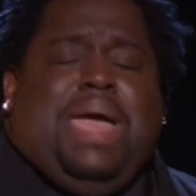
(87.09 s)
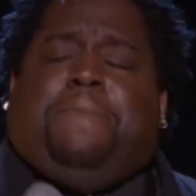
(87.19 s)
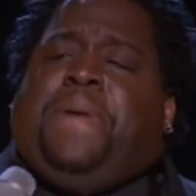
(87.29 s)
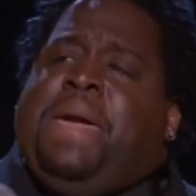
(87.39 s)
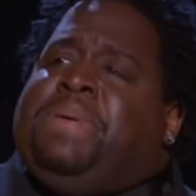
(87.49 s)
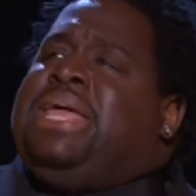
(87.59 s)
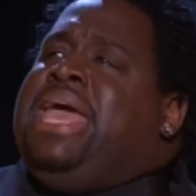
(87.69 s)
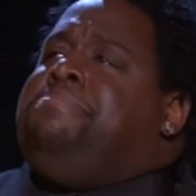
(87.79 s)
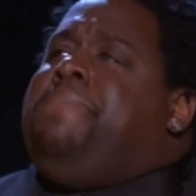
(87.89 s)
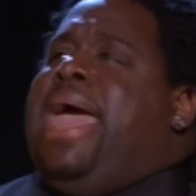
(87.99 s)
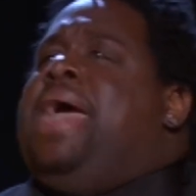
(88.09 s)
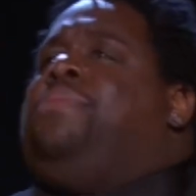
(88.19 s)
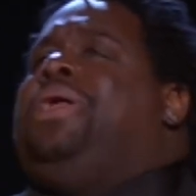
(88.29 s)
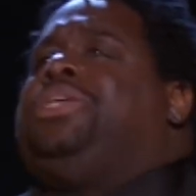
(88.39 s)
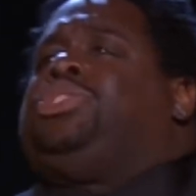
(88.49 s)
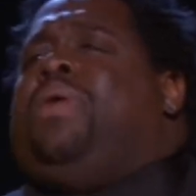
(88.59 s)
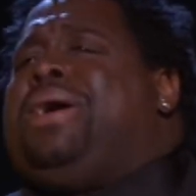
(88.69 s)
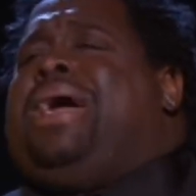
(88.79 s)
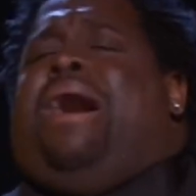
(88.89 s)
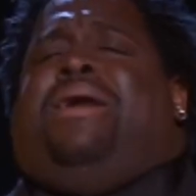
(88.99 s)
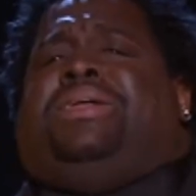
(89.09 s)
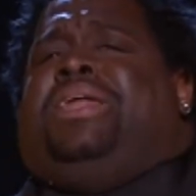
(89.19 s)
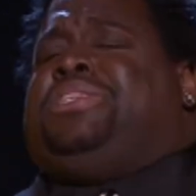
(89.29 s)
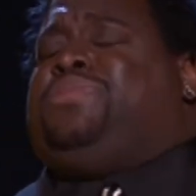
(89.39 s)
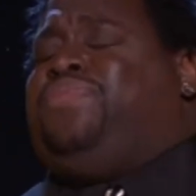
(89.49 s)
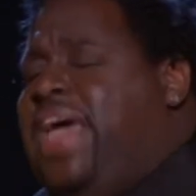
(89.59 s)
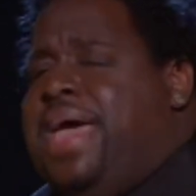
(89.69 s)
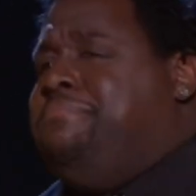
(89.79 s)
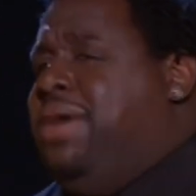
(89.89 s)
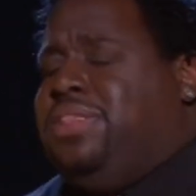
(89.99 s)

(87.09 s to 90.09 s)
And people to get mad with us, quit calling us fat